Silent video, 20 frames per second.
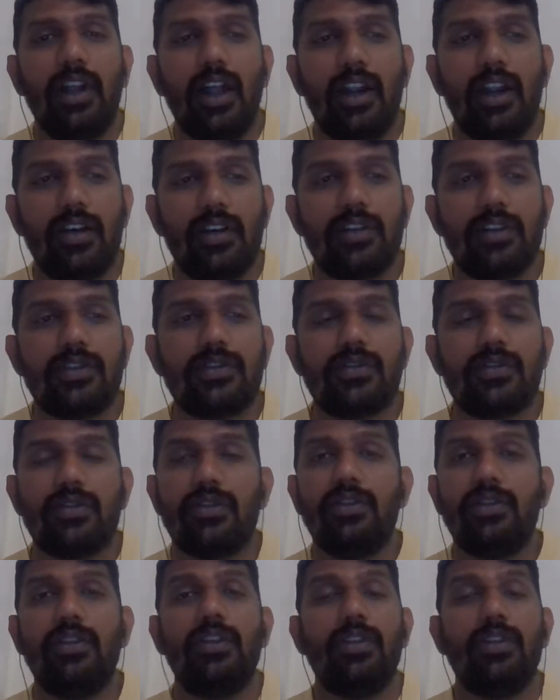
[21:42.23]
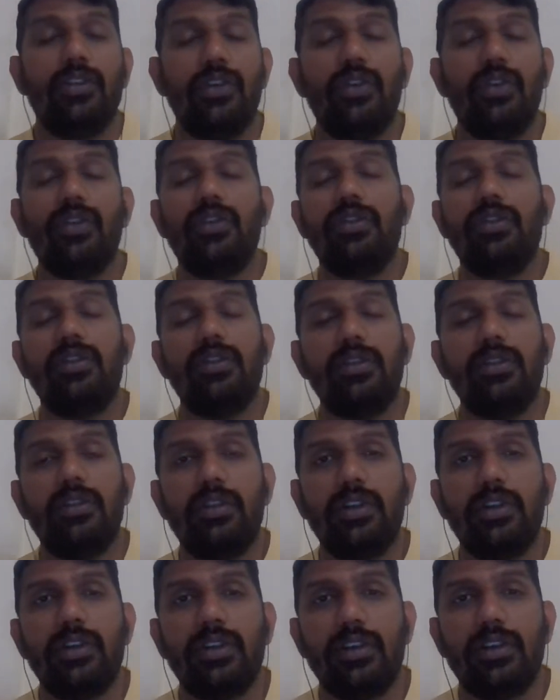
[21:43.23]
and also don't
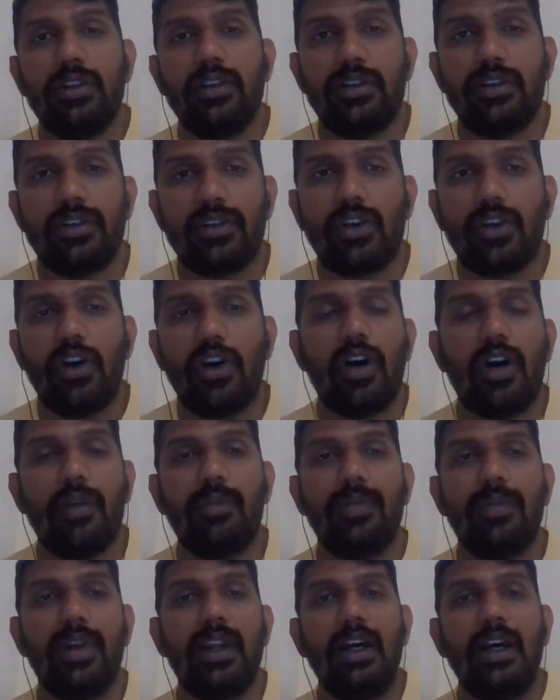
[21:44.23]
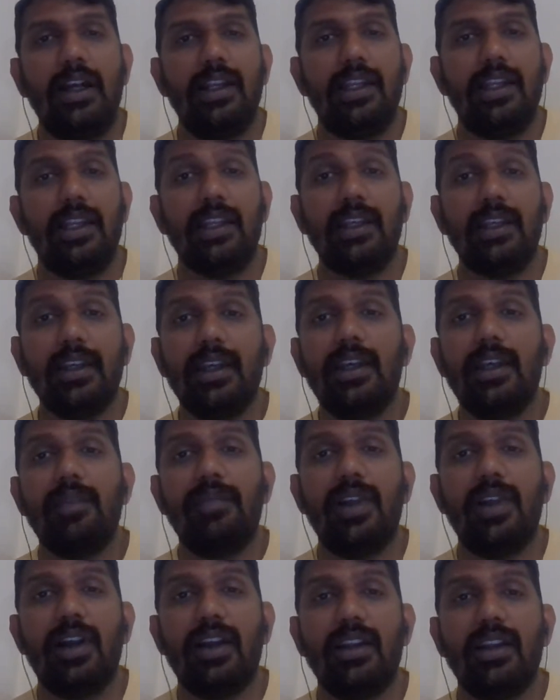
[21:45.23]
stop learning.
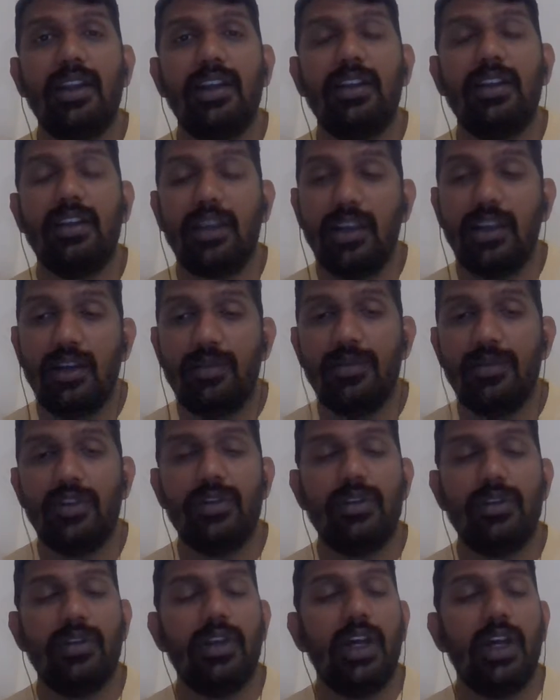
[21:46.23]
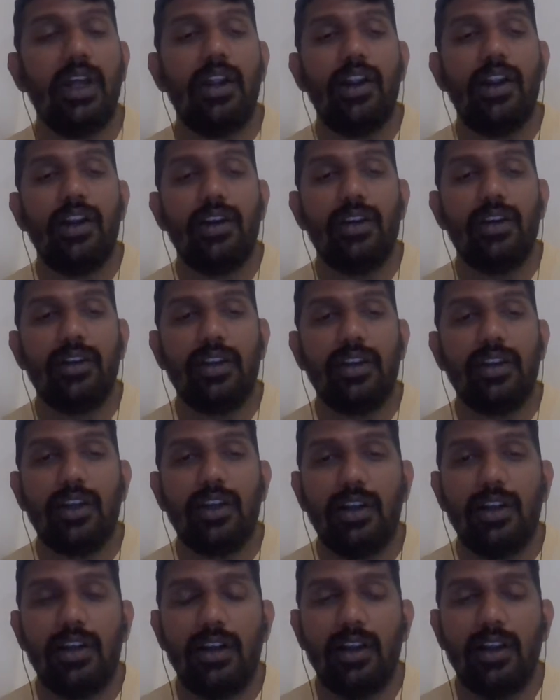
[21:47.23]
Keep learning.
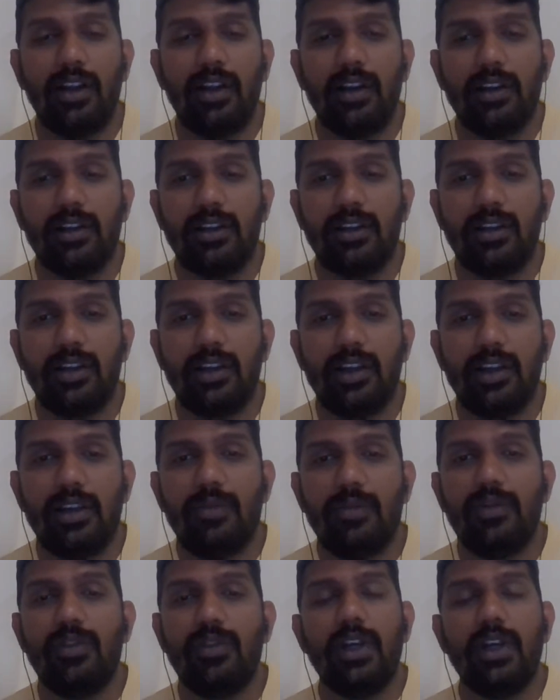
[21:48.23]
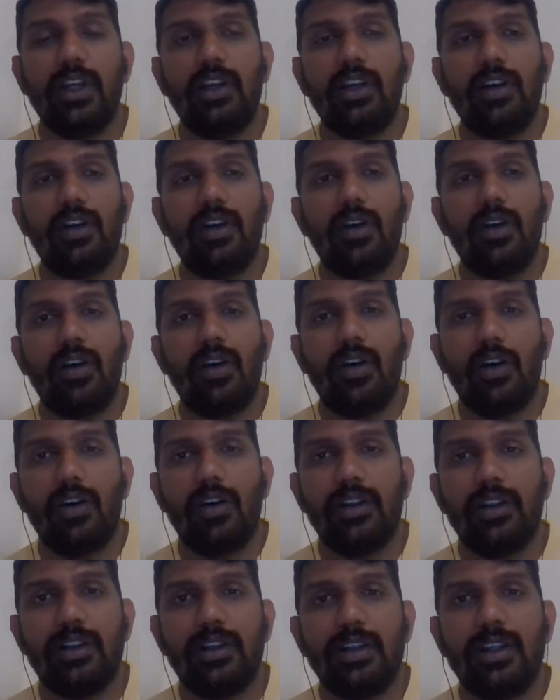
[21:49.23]
Uh, keep doing
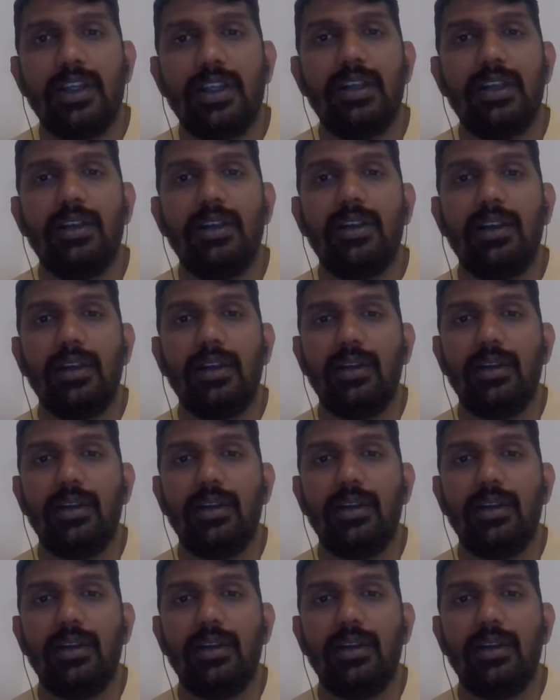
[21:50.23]
all the